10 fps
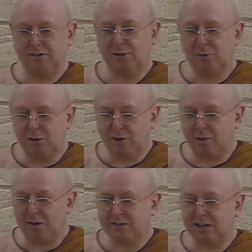You will know
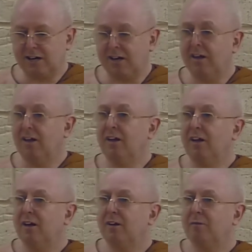exactly.
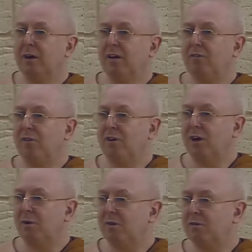Many of you, if you
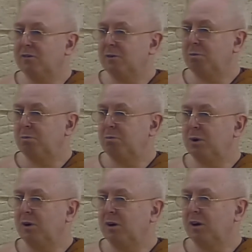go over to
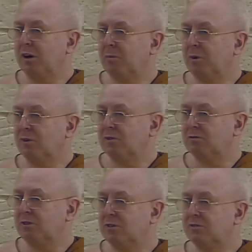Bodhinyana
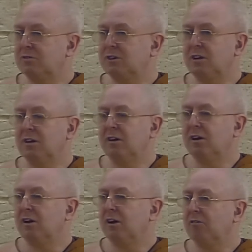Monastery, you see
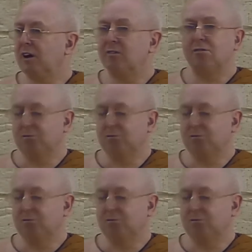around,